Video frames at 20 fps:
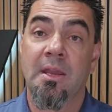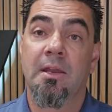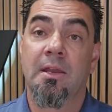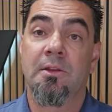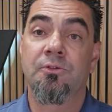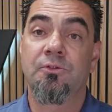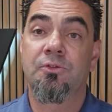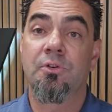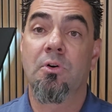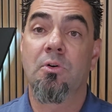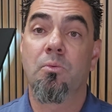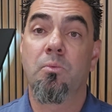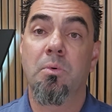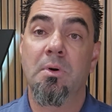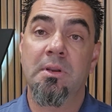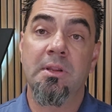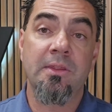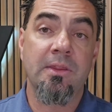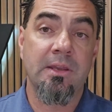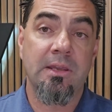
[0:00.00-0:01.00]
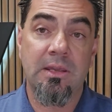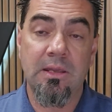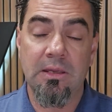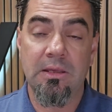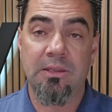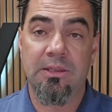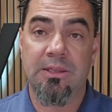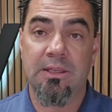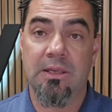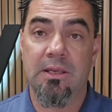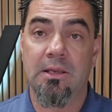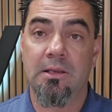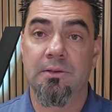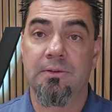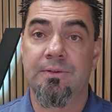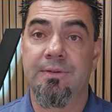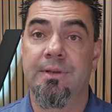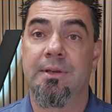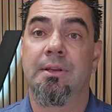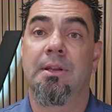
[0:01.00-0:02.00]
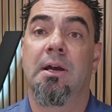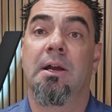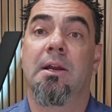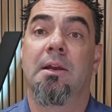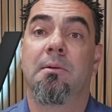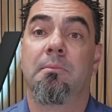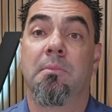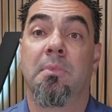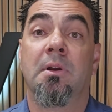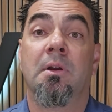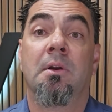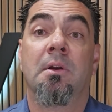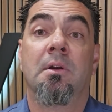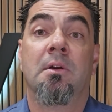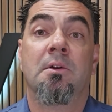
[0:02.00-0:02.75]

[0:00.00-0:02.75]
And so one of the key things that I'm